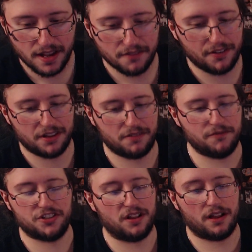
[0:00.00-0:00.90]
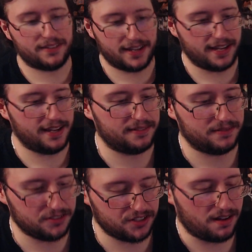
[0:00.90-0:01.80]
Vigilante Eight,
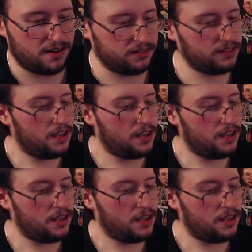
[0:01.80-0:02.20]
shout outs.